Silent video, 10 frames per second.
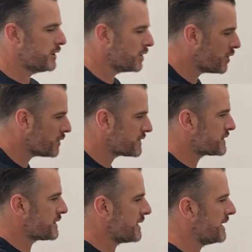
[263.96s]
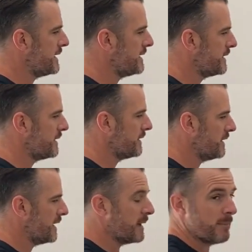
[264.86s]
constantly
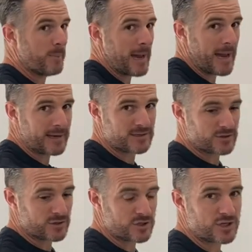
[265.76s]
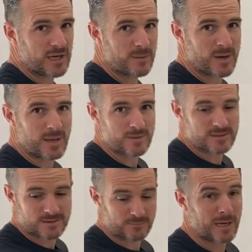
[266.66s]
in a bad sort of chair,
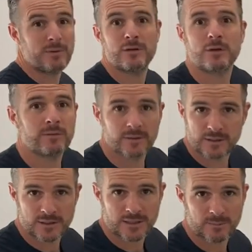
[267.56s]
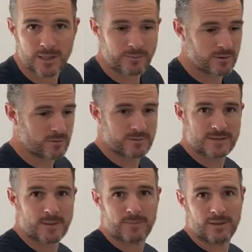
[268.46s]
maybe not even in a chair, maybe you're on
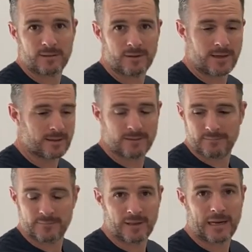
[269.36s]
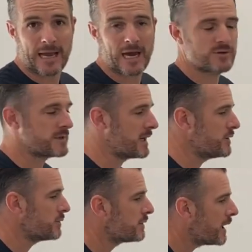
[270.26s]
something like a lounge or something
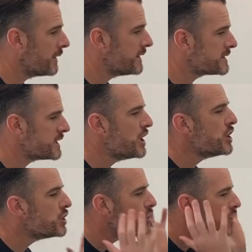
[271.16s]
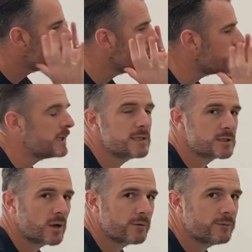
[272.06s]
and you're like this, you know your head's
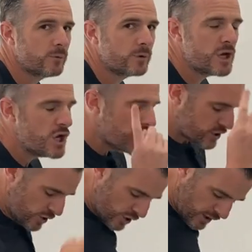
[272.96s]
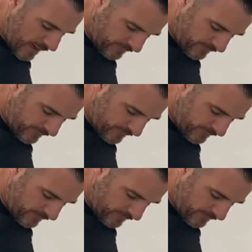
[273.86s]
going forward. So you're going to